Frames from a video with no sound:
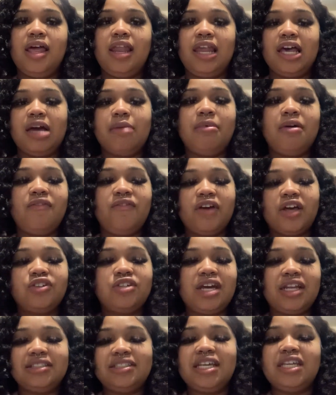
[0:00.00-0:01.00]
Like a motherfucker's
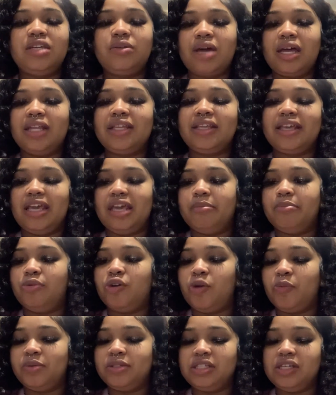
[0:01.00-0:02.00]
trying to take you out of the game
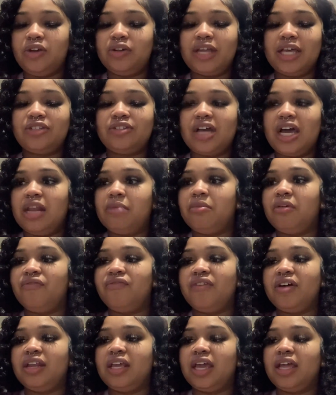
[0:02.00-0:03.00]
purposely. You're like trying to be
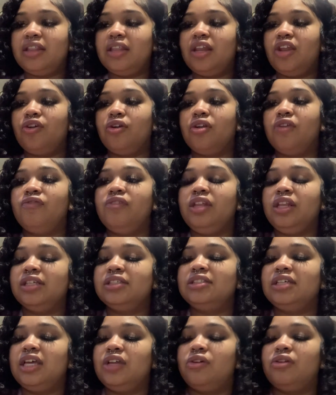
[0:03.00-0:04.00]
funny and then they're going to flee the
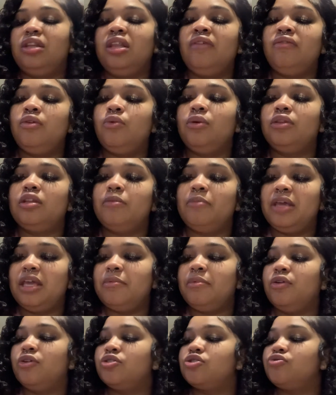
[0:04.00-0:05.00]
scene or leave you with the
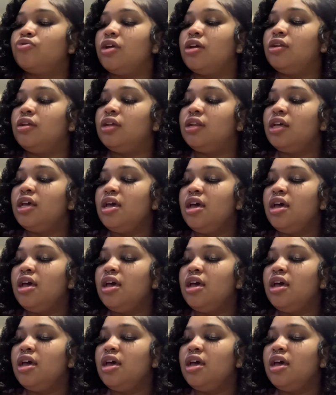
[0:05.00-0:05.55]
baby or stranded.